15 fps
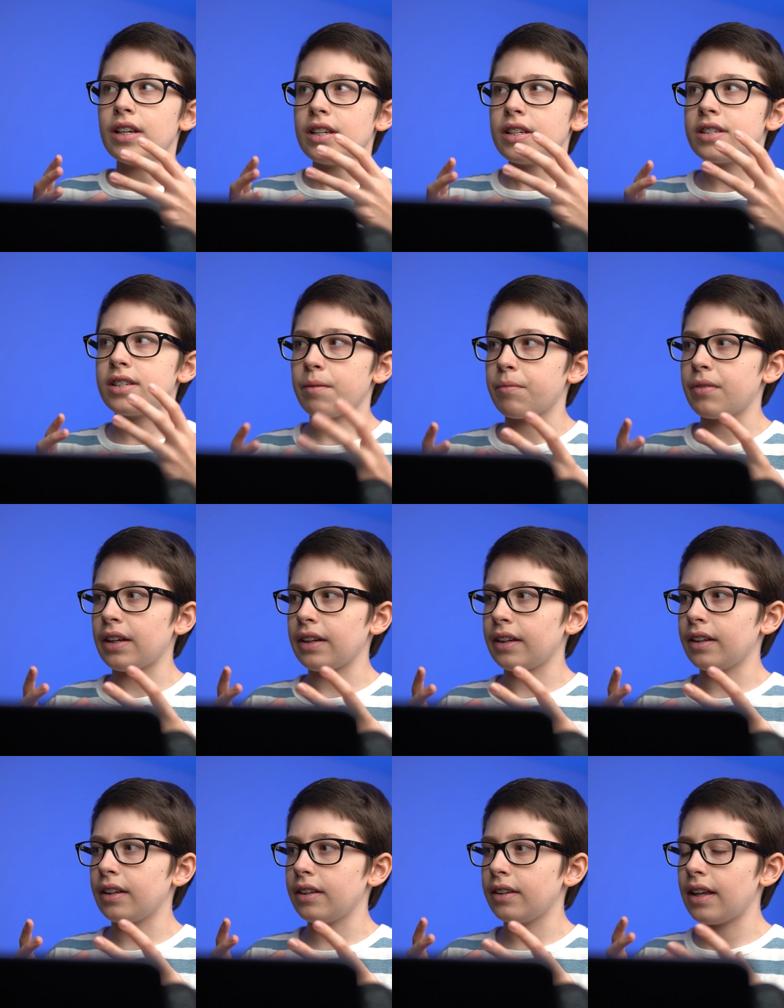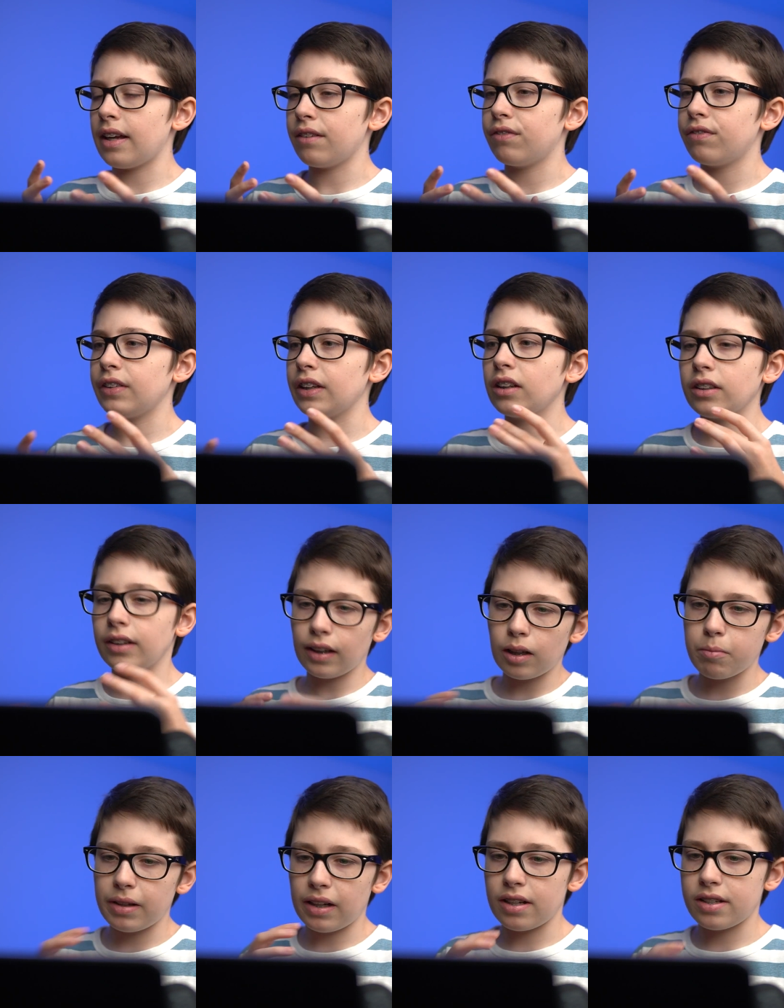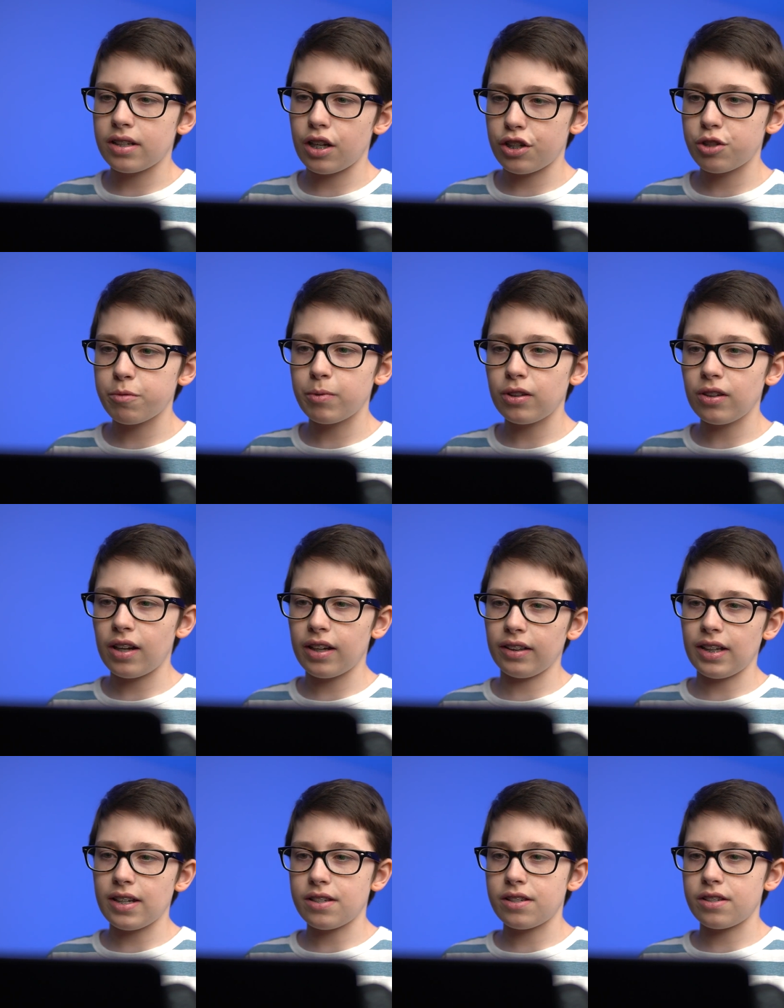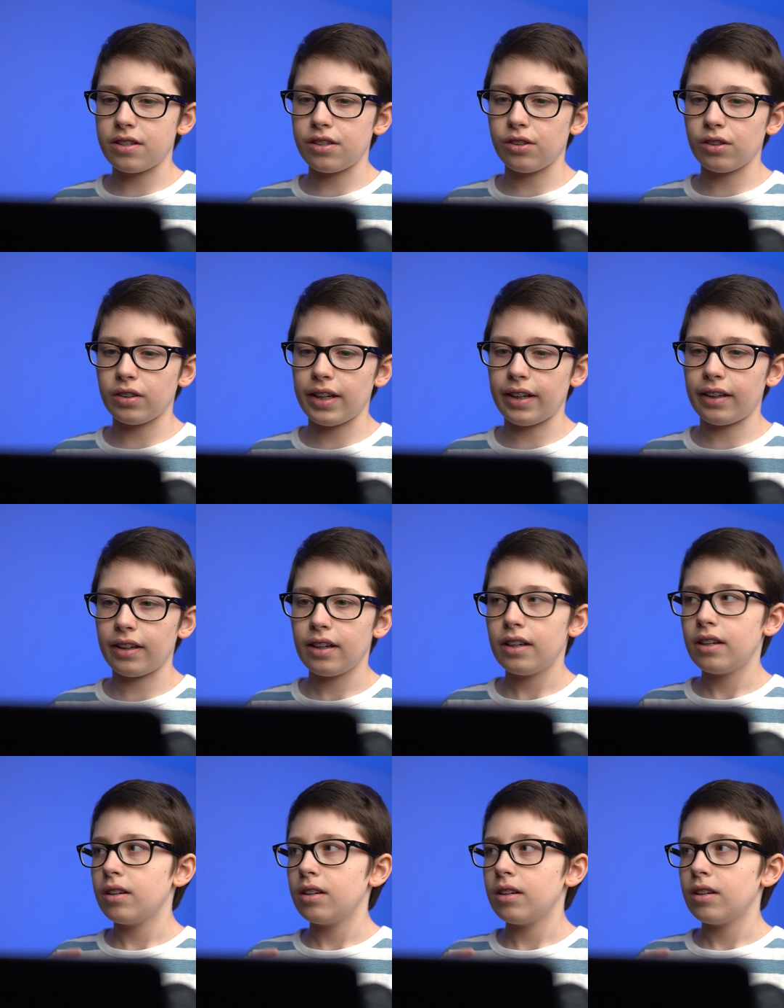something that feel a little bit untouchable unless you're like